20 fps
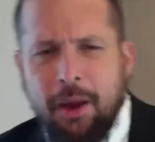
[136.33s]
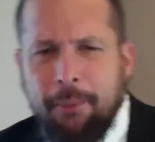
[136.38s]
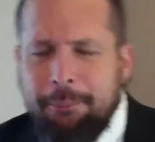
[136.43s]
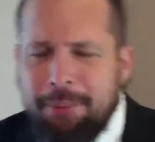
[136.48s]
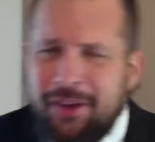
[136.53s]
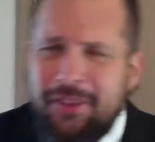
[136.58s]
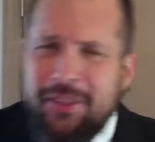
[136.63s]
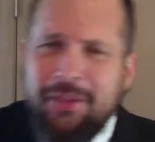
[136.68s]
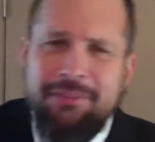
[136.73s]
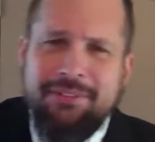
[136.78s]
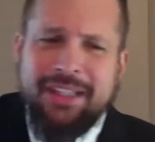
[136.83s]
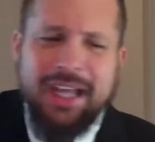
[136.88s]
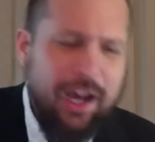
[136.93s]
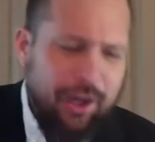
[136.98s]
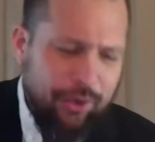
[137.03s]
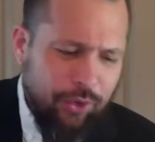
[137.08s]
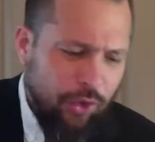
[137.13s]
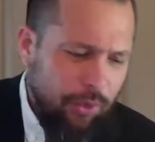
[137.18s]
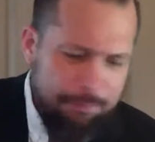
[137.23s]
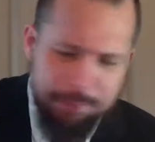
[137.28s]
Put them
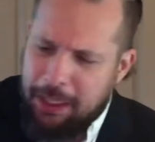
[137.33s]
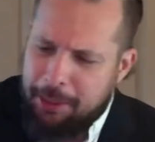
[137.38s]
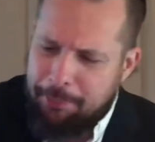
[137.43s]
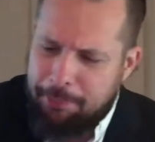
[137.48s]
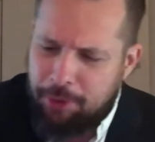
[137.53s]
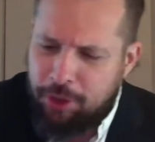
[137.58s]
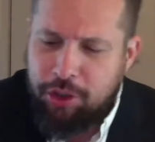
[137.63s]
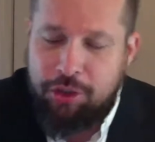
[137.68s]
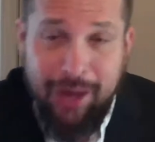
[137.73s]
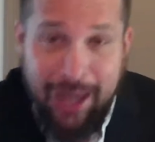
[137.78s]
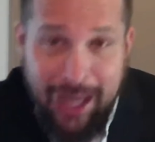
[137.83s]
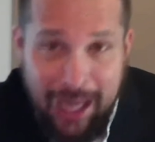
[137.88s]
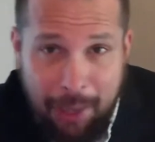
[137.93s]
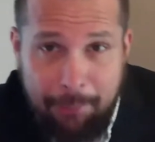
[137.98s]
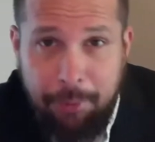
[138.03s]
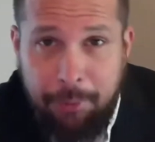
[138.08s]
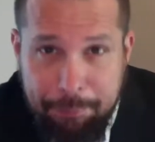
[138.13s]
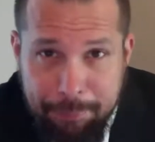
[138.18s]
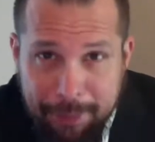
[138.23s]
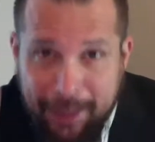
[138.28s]
down on paper. Grab
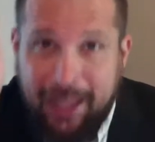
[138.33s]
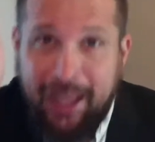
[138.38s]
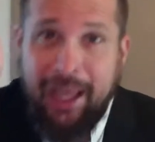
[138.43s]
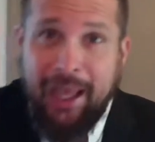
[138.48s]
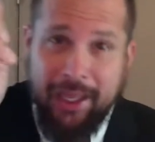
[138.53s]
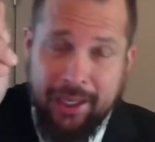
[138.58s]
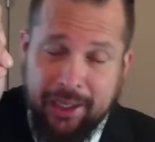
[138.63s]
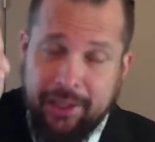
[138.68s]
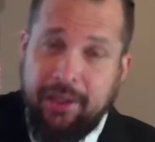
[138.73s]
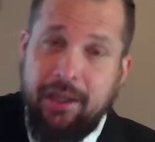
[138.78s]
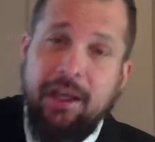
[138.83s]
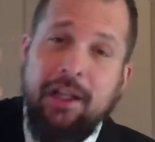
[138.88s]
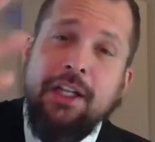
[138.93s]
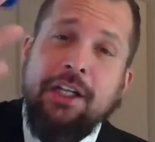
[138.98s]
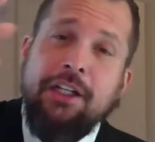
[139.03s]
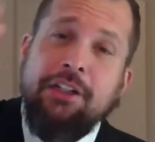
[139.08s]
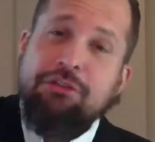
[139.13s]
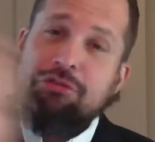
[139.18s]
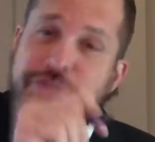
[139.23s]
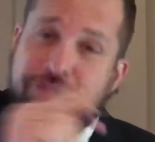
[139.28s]
a pen.
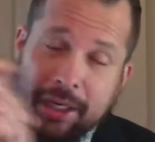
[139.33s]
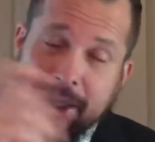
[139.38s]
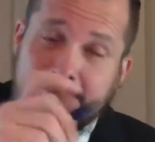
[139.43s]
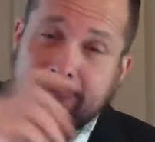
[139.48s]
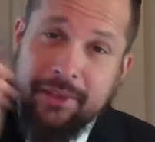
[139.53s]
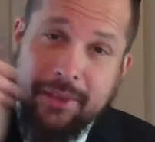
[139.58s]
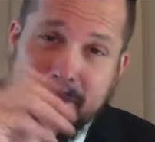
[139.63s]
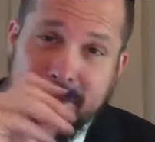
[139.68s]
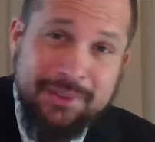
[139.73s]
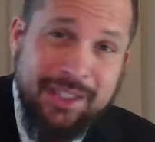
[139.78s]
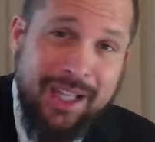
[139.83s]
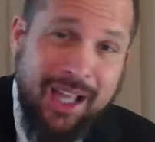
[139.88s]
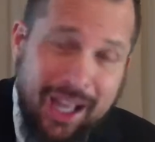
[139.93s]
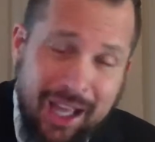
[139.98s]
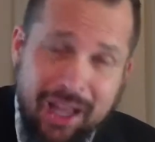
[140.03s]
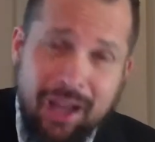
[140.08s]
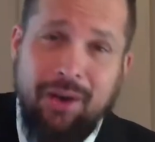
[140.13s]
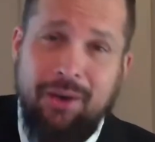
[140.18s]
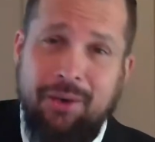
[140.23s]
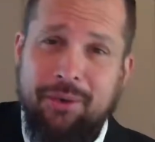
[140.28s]
Write them
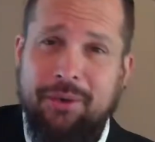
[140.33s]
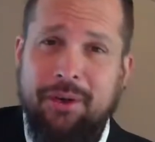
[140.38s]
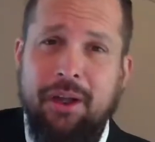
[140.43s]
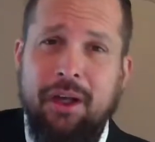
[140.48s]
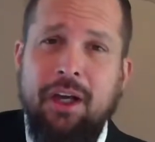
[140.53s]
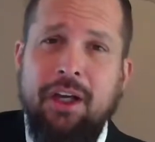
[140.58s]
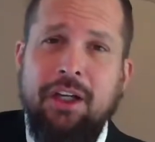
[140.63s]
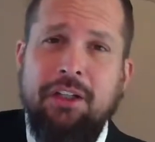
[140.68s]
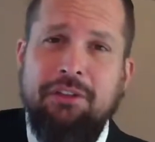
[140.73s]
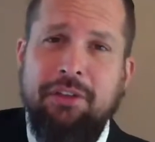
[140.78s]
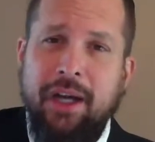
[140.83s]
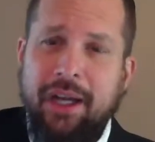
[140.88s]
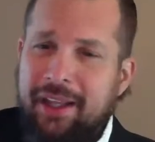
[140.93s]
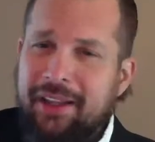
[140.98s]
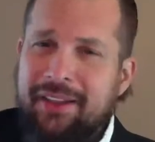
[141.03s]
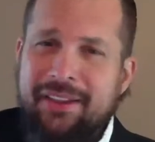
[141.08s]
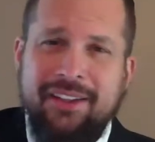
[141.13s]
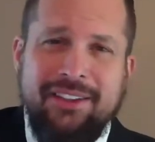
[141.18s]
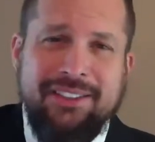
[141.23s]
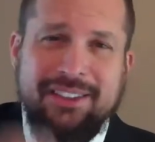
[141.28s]
down. Right?
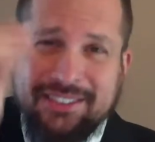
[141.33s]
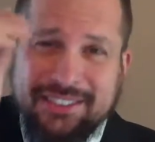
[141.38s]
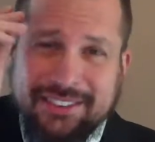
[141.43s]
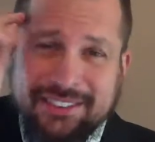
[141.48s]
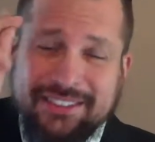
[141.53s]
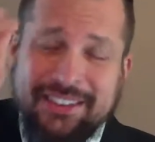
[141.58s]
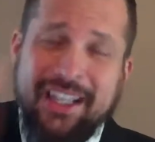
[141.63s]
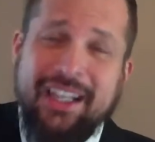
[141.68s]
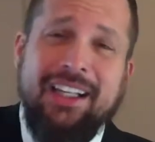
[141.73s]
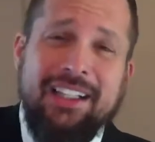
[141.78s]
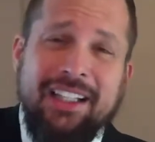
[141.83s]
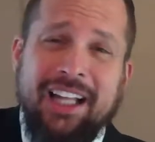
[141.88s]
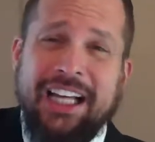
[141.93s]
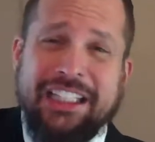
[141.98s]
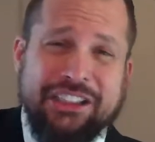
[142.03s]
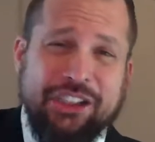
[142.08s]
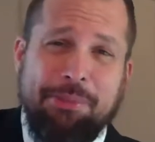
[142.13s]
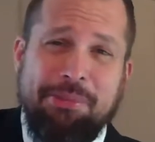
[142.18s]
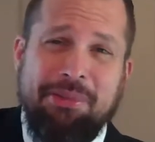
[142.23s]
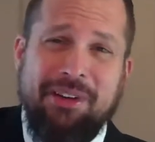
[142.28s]
There's a
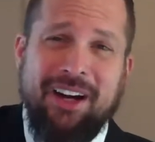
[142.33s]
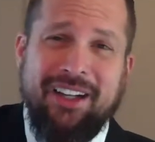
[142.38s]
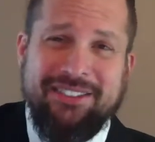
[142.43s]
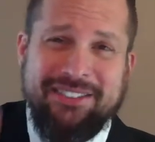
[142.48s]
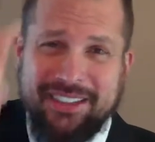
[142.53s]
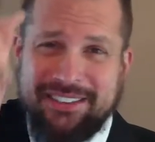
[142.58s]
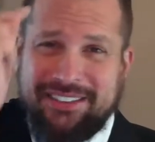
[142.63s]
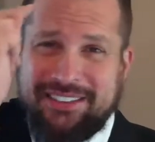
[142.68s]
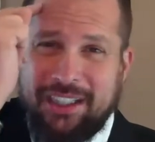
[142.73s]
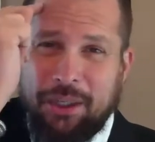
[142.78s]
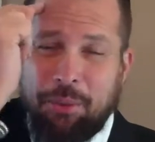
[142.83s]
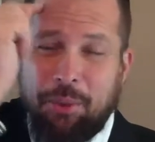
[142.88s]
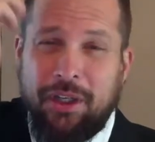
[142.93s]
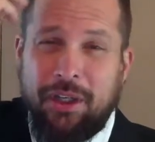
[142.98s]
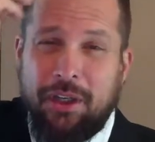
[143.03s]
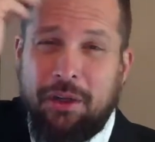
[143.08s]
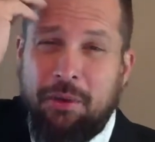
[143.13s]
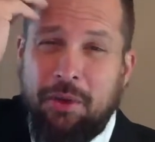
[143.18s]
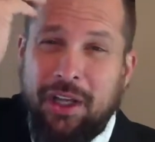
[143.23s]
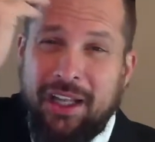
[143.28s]
psychological process that when
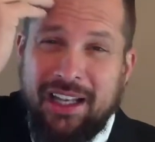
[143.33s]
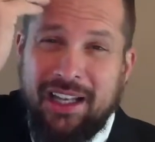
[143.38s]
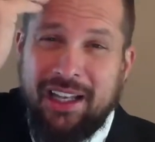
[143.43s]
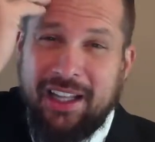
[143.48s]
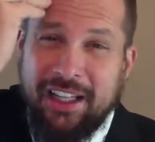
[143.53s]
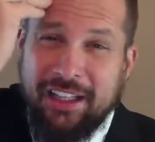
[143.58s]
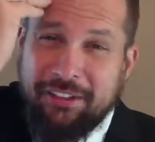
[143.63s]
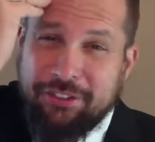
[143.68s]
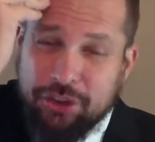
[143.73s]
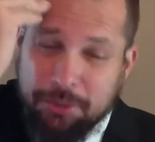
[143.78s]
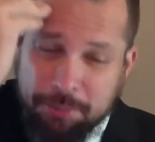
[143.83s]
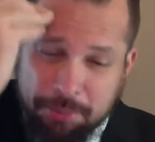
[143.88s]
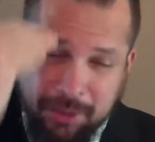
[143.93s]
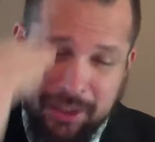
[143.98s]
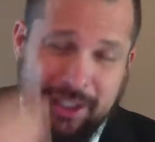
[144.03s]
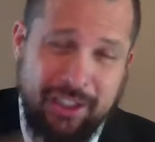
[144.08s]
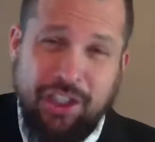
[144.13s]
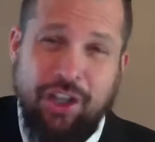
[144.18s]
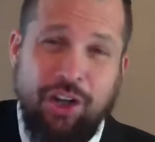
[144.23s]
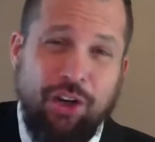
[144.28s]
it leaves your
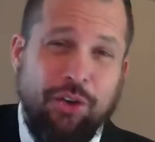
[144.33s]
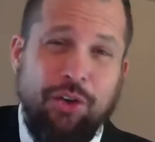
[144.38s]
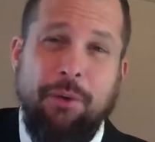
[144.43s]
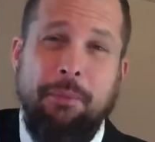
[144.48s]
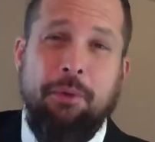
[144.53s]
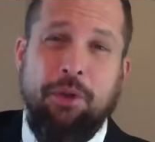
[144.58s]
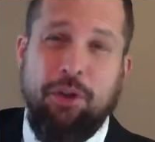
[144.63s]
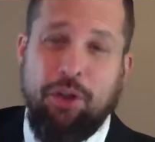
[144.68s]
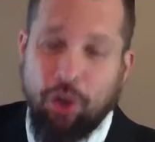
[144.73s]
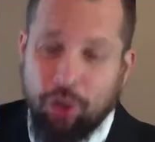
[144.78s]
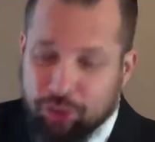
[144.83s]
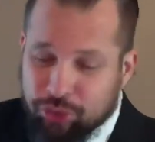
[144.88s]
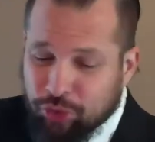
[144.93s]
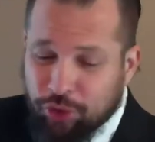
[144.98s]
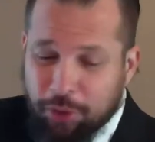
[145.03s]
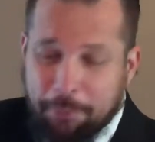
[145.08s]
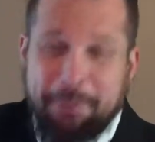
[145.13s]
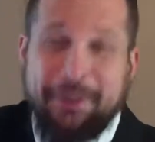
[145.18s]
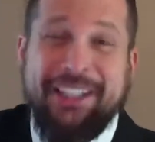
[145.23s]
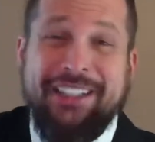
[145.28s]
brain and goes on
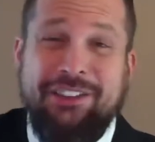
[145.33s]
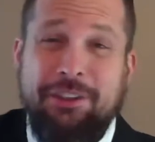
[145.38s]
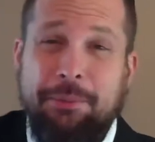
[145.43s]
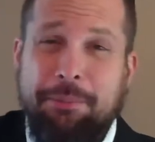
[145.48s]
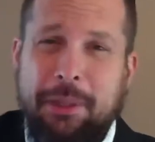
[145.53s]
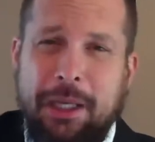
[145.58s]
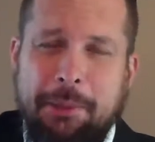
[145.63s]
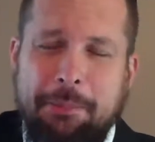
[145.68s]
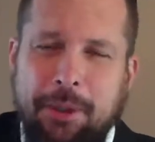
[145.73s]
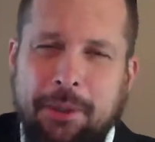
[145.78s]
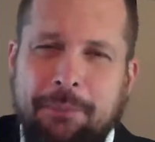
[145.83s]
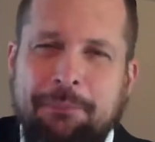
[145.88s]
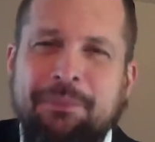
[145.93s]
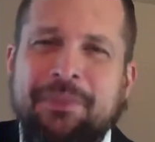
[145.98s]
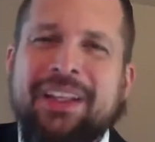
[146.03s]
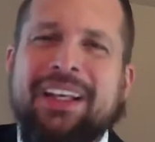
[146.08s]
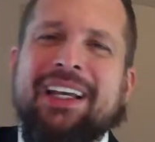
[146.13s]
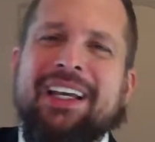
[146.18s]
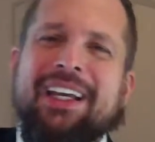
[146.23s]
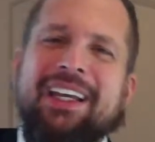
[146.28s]
a piece of paper,
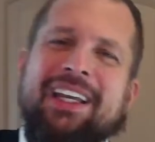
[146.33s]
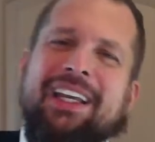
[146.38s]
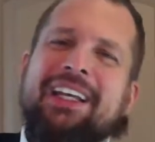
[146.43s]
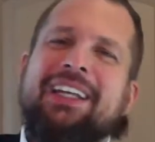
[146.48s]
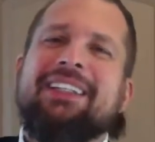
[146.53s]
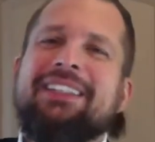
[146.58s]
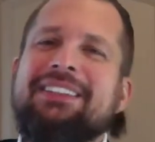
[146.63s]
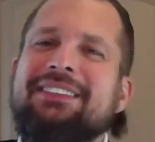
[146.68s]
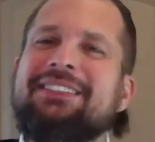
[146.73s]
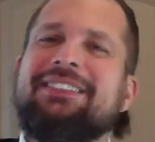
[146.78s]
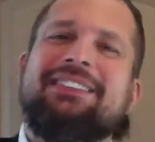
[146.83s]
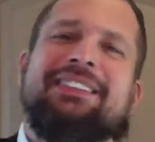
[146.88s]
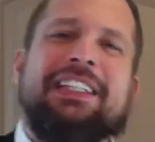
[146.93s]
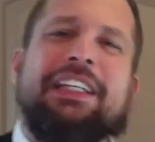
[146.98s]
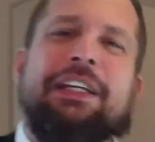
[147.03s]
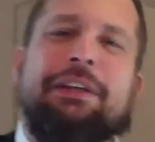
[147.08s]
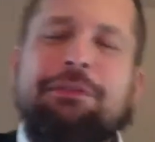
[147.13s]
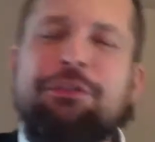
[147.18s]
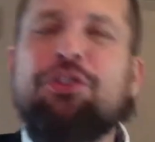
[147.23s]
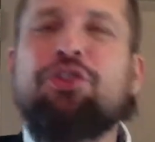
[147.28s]
it
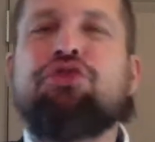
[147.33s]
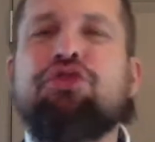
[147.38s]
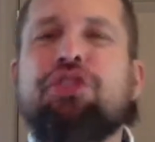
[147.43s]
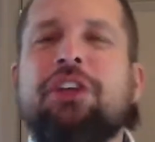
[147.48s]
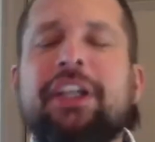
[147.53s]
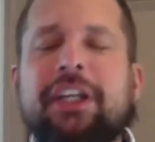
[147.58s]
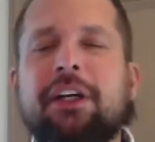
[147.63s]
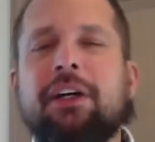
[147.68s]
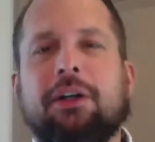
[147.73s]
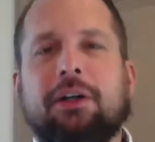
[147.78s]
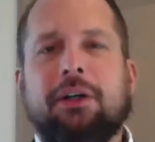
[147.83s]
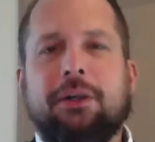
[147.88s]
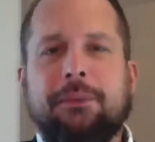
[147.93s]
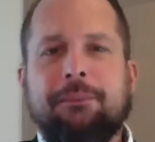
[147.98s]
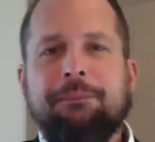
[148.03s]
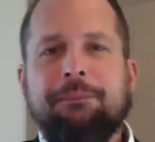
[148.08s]
seems real,